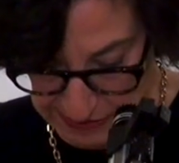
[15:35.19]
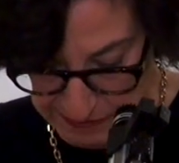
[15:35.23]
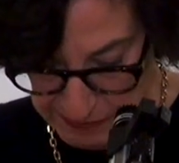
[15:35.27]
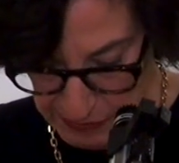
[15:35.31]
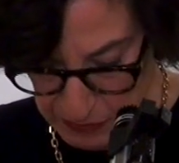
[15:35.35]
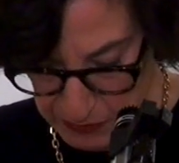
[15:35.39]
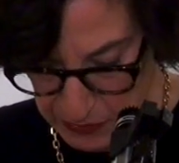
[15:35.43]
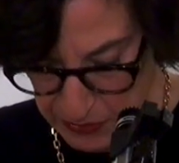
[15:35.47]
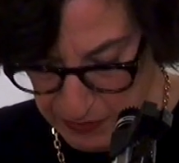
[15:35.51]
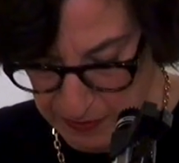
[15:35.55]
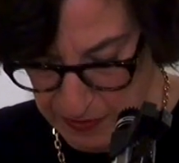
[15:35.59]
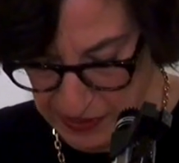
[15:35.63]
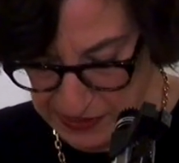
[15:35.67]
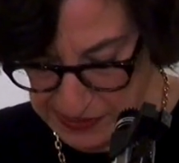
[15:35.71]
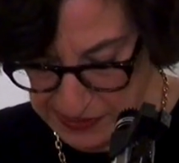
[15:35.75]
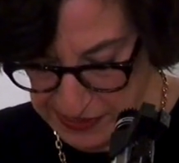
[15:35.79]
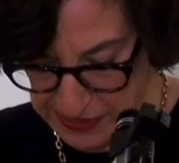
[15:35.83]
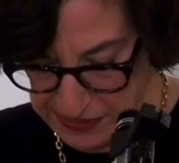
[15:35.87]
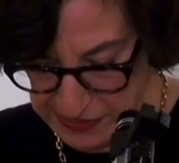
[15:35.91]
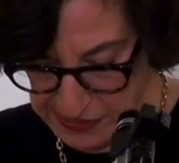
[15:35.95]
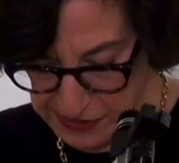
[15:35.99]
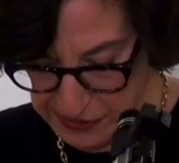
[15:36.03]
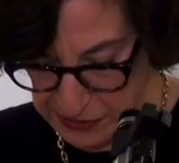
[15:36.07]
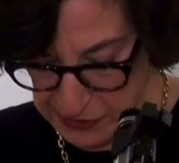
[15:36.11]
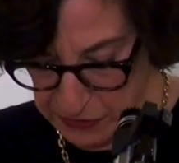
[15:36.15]
but we must
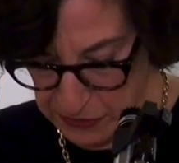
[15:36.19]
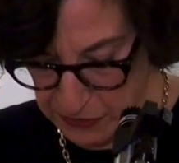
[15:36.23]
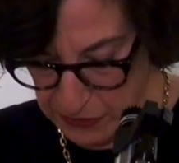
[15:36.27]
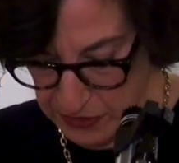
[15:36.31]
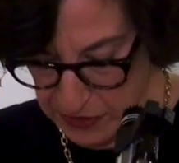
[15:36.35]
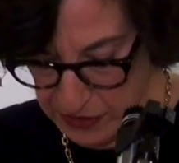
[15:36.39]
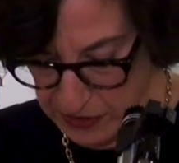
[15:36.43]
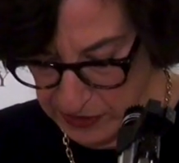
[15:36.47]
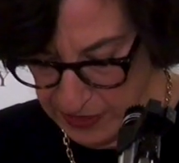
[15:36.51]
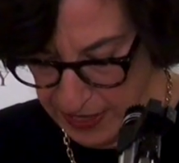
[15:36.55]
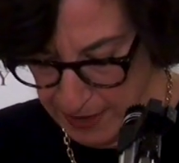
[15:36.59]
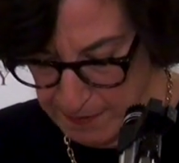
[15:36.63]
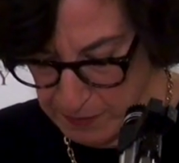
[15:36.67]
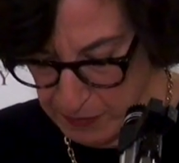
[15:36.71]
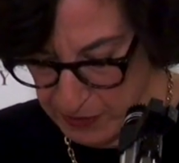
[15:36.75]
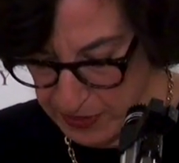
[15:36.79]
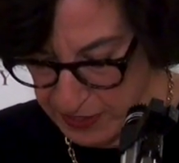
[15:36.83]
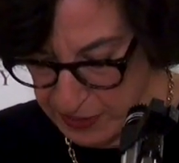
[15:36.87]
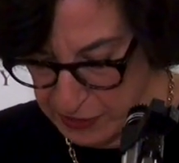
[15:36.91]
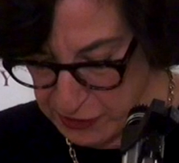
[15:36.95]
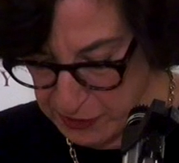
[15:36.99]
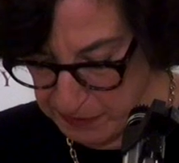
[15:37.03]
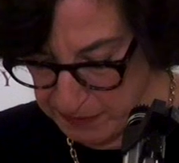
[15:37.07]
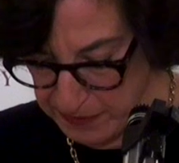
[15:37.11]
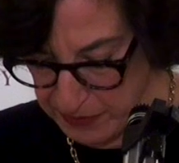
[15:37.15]
institute a
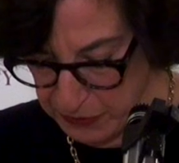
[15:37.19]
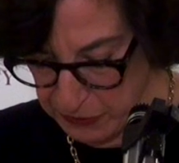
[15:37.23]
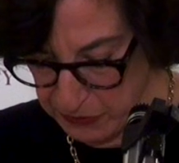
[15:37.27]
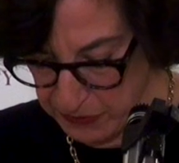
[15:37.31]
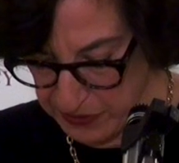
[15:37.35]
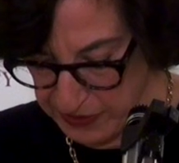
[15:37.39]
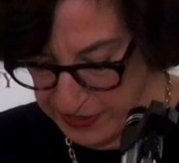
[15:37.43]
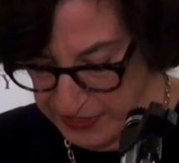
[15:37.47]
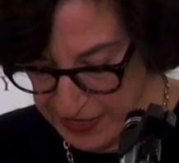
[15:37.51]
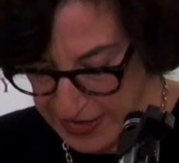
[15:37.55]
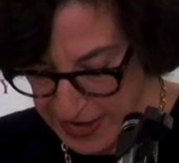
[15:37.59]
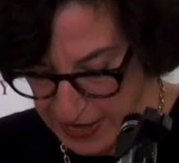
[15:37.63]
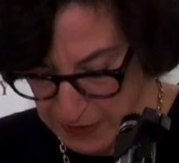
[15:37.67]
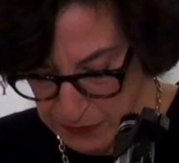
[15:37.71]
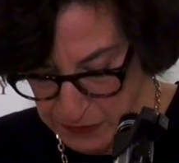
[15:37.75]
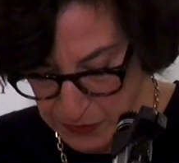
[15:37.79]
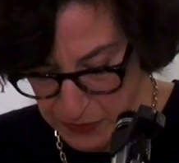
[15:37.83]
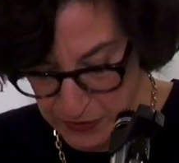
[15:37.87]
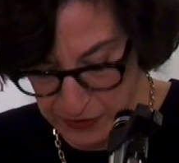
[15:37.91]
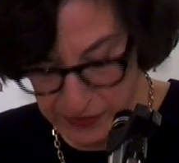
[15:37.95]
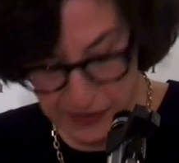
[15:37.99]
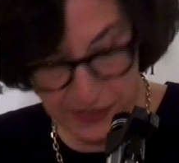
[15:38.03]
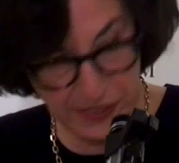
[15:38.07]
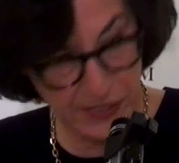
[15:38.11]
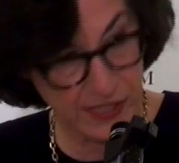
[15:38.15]
collaboration between the
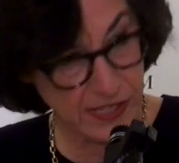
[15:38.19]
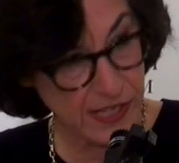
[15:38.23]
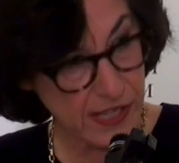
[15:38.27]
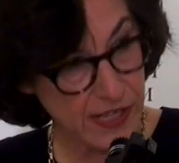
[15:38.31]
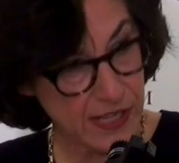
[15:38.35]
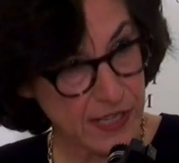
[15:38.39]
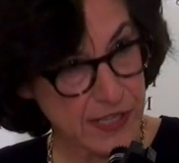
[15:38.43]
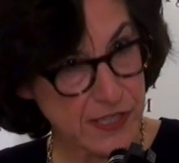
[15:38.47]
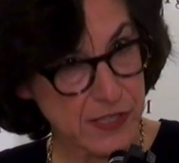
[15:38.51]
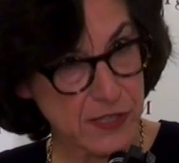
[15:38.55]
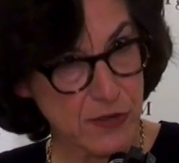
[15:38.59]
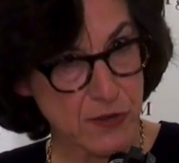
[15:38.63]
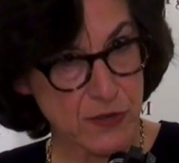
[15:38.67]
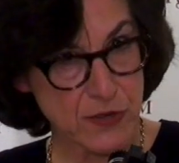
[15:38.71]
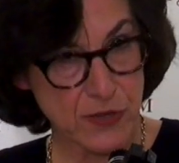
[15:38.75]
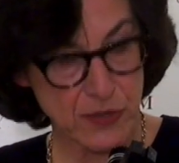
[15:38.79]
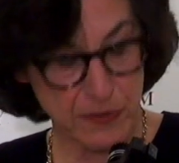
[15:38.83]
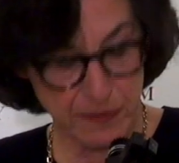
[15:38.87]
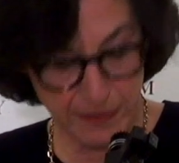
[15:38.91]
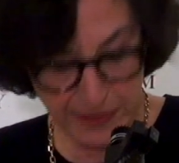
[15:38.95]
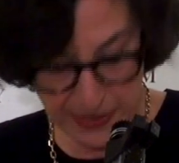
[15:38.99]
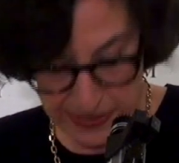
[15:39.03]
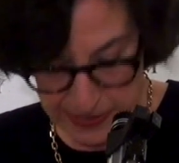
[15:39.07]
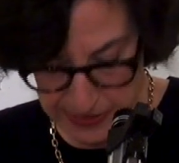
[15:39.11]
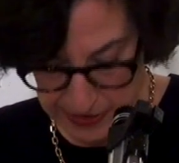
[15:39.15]
networks and
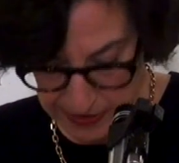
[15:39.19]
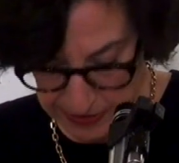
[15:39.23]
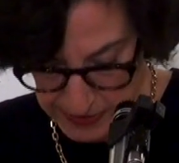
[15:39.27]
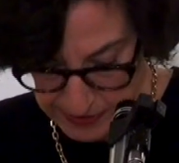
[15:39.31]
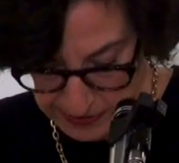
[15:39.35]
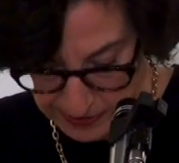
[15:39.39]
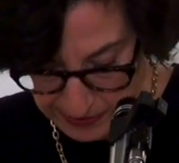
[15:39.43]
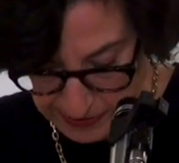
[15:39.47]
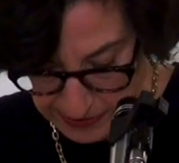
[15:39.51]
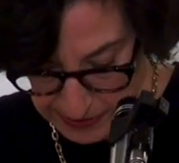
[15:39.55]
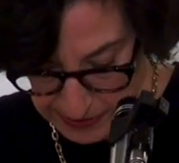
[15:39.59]
social media